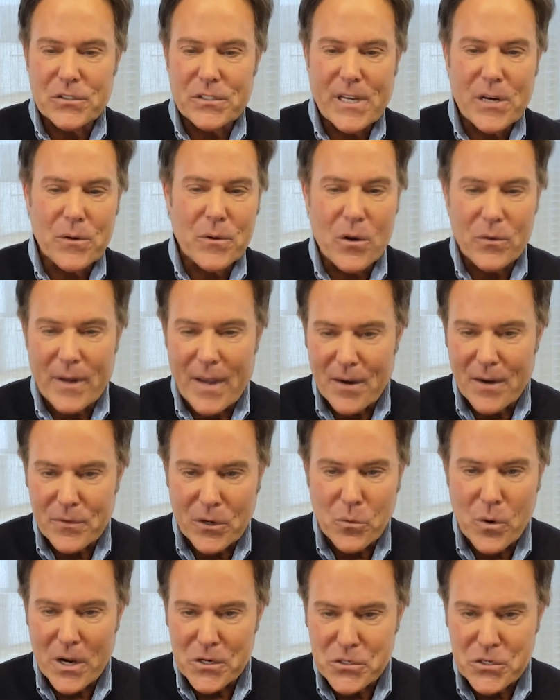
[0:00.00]
is zero to
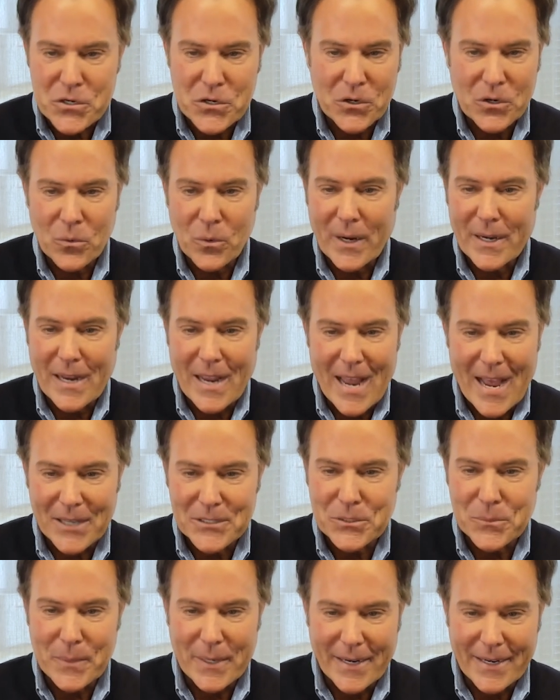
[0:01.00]
every question you're going to
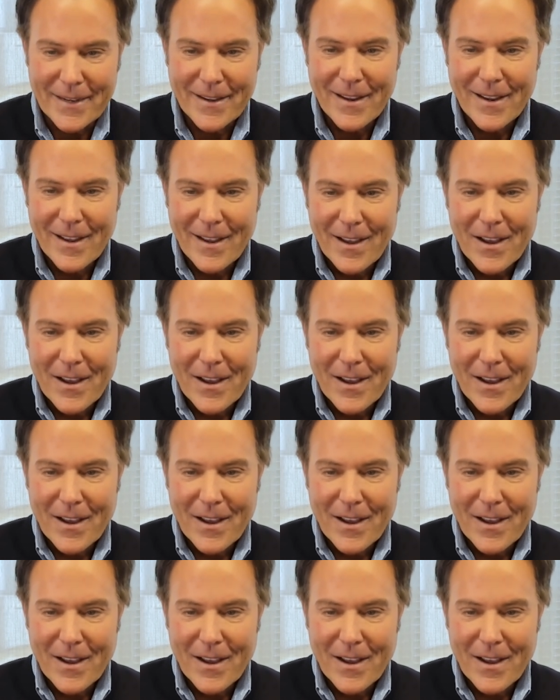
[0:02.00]
ask me.